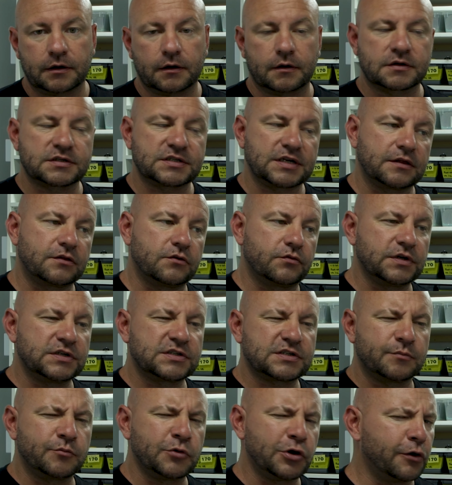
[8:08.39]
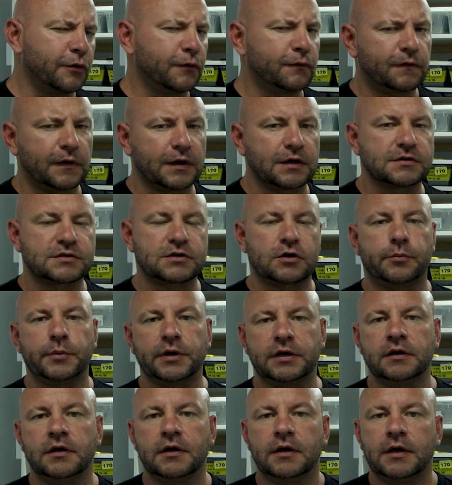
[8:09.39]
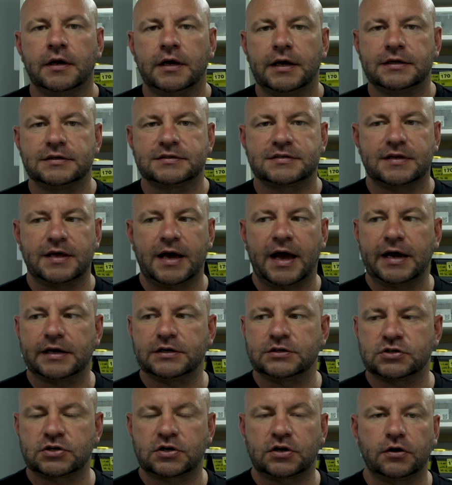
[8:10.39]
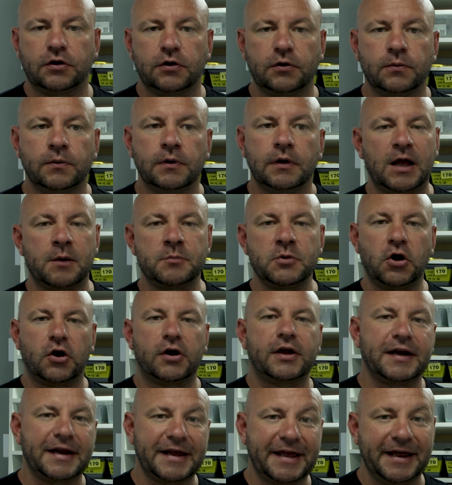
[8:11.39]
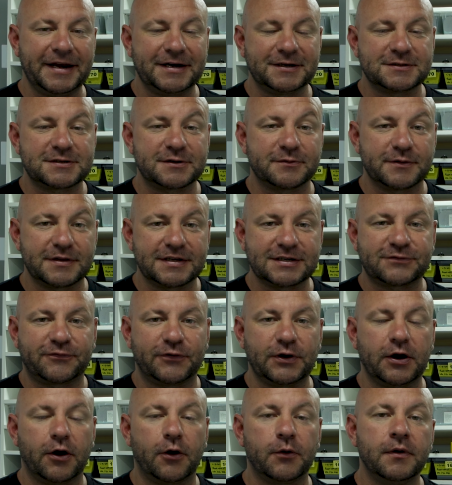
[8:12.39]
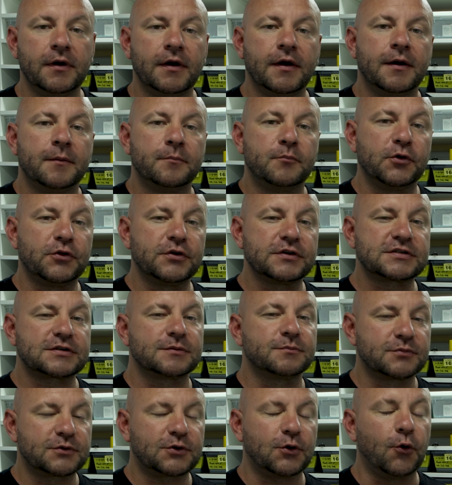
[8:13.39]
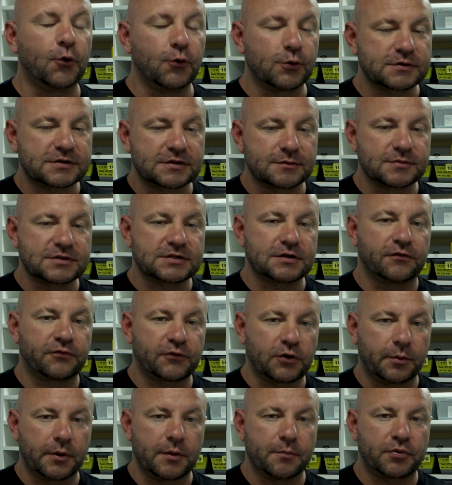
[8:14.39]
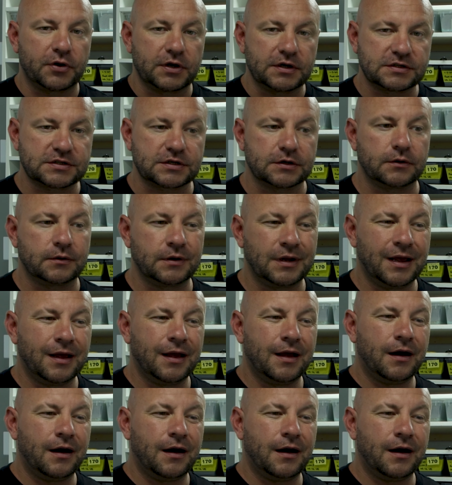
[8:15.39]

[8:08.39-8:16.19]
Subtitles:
Like I said, there is some new things coming into the HQ I'm not going to get into in this video, but there's some awesome stuff coming pretty soon.